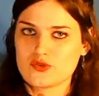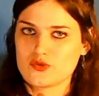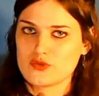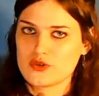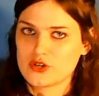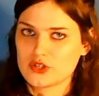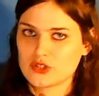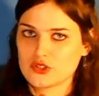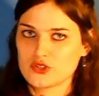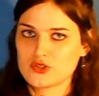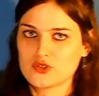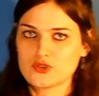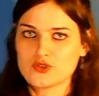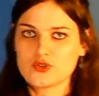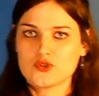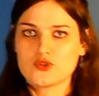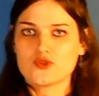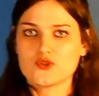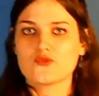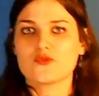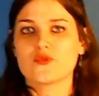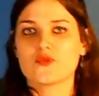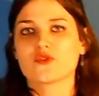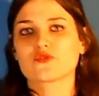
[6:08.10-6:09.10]

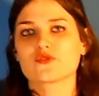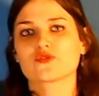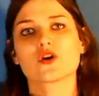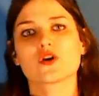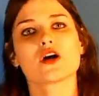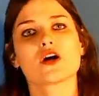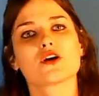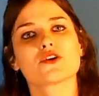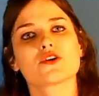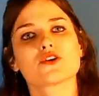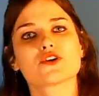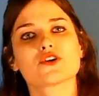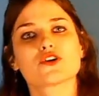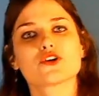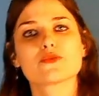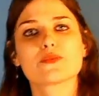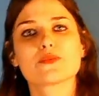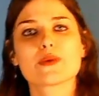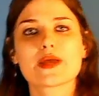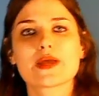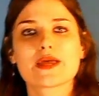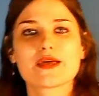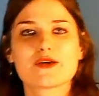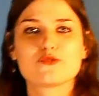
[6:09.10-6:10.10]
consume, raw herb
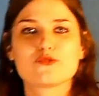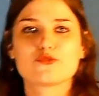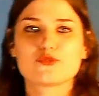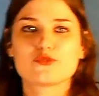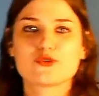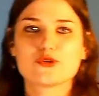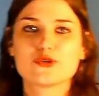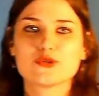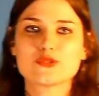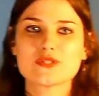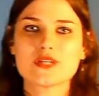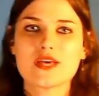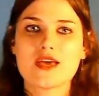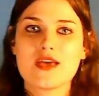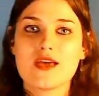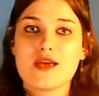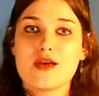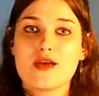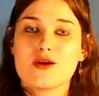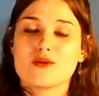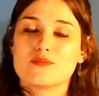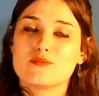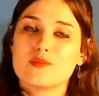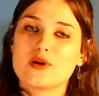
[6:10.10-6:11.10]
and fruit
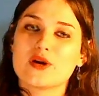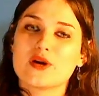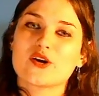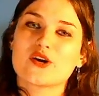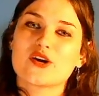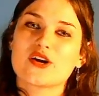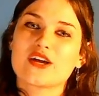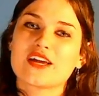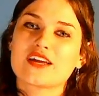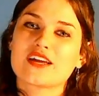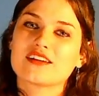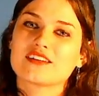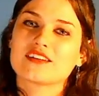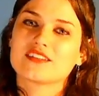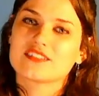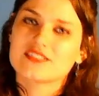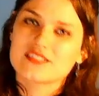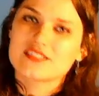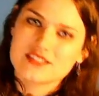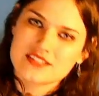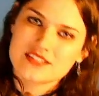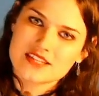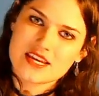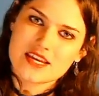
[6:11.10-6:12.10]
bearing
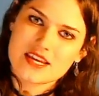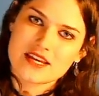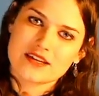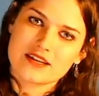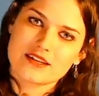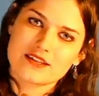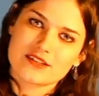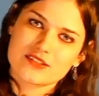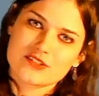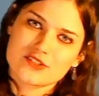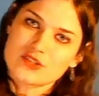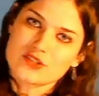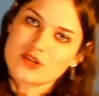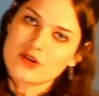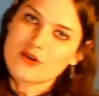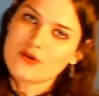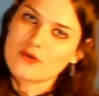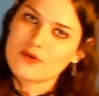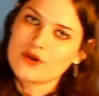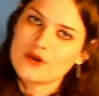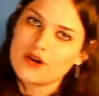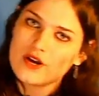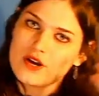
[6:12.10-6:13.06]
seed. So